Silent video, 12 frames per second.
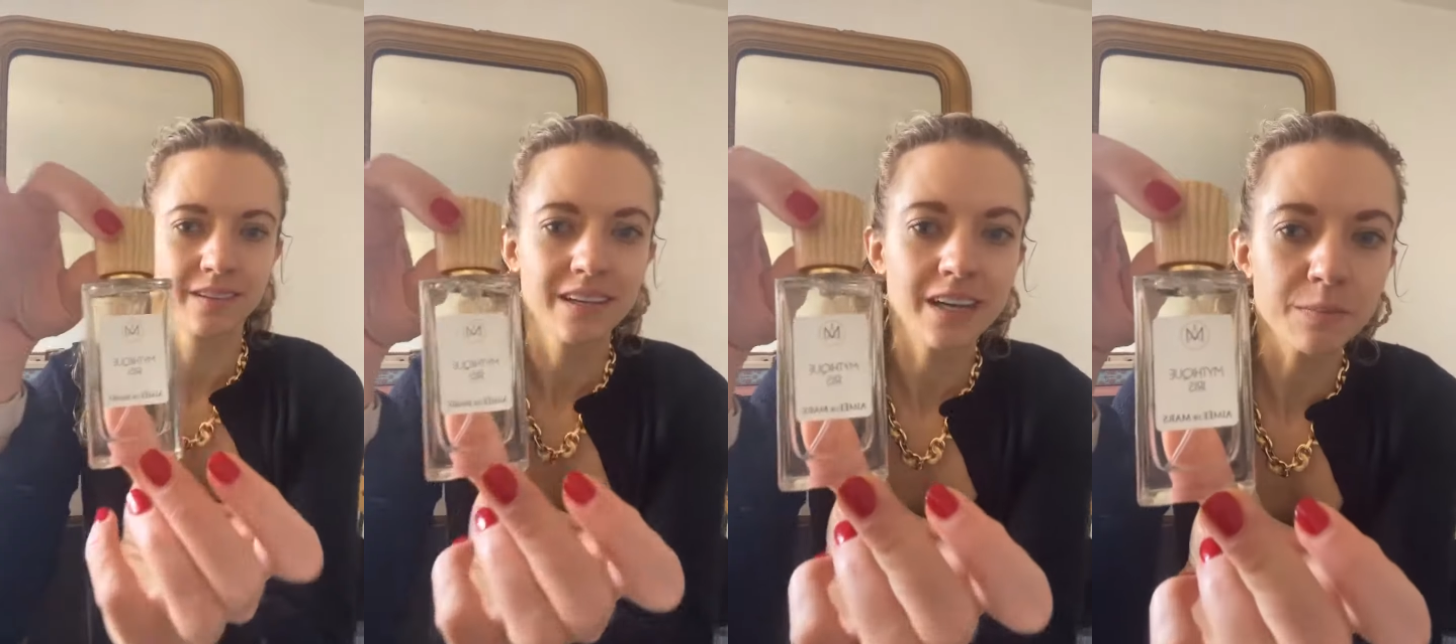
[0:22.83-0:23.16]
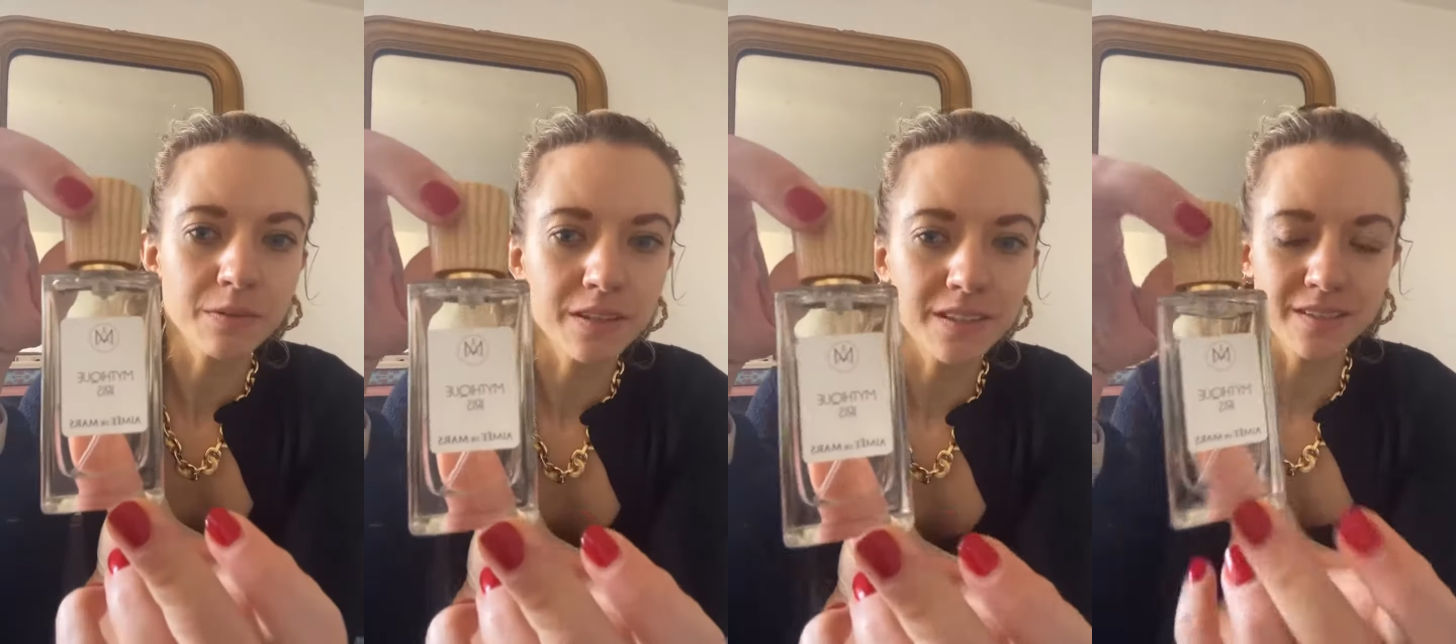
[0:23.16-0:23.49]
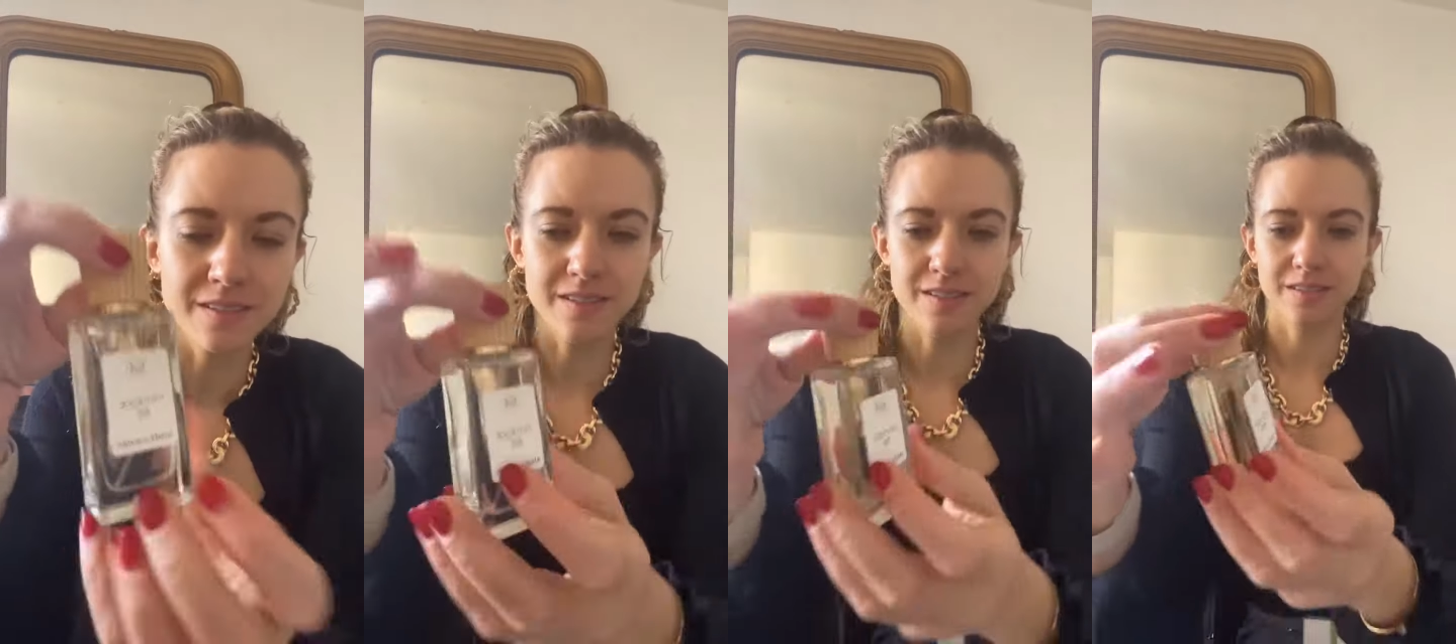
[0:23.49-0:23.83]
up
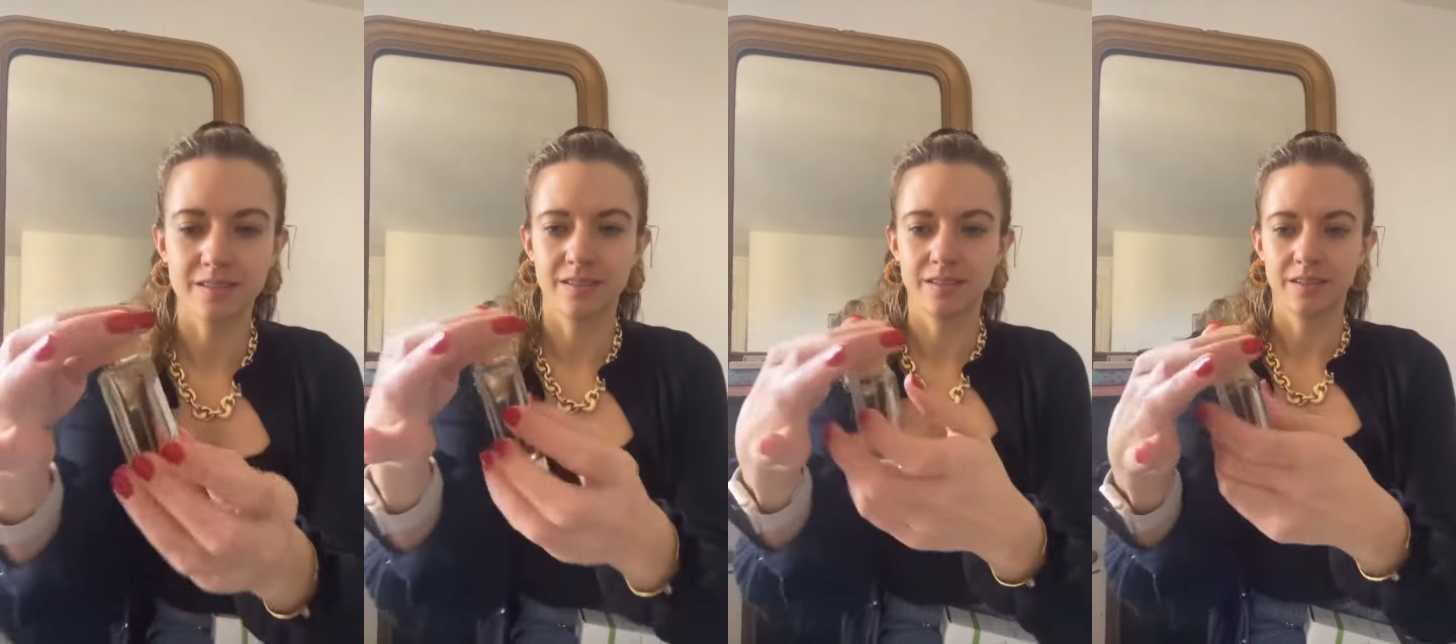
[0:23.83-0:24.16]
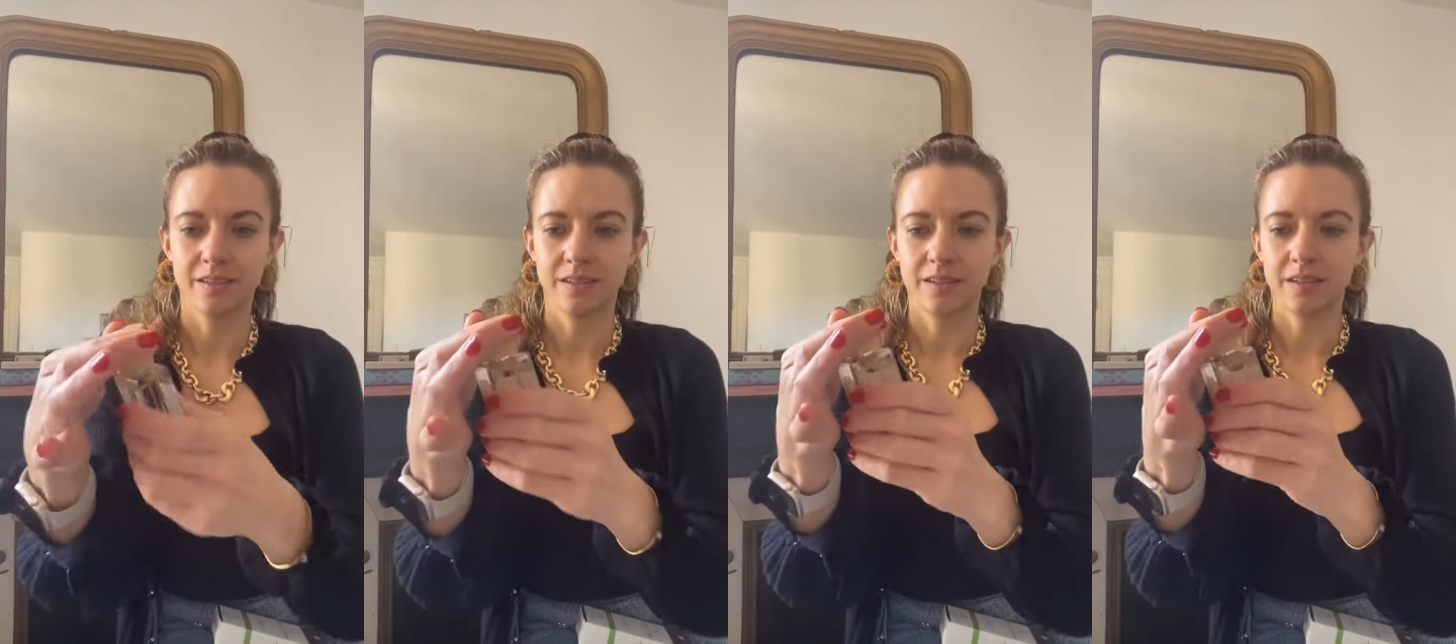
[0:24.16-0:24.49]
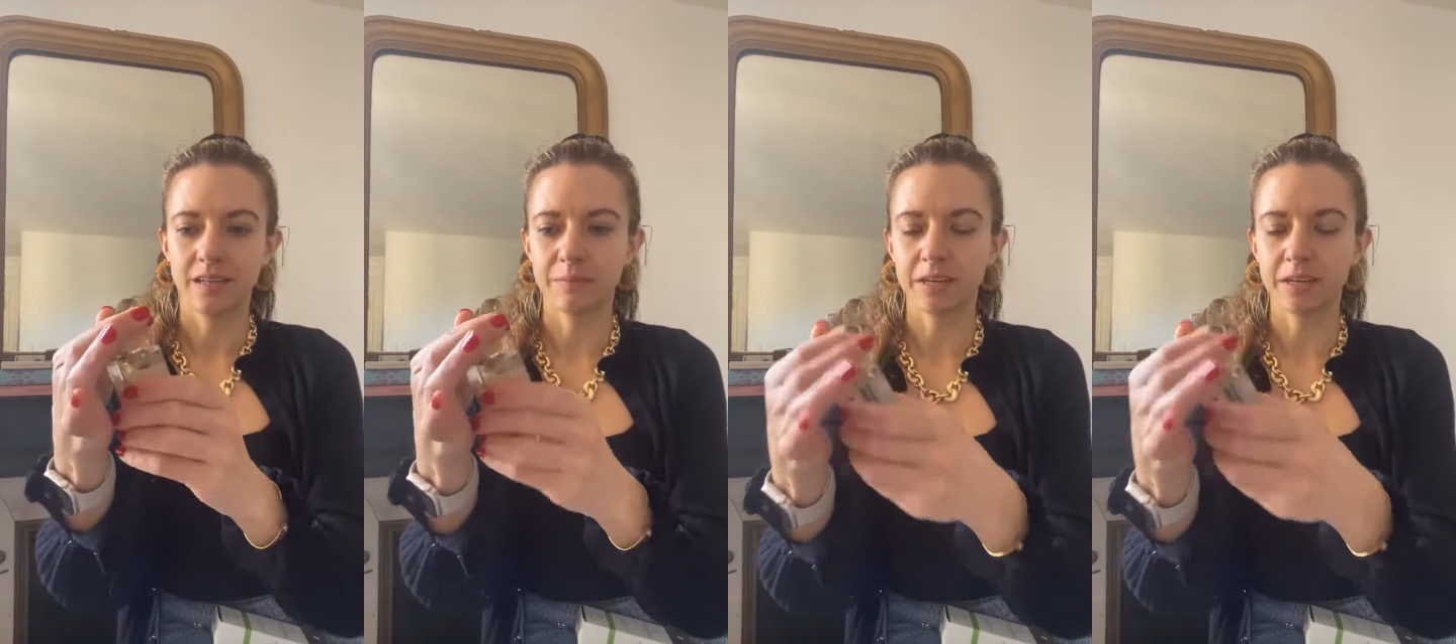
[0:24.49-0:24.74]
close. I'm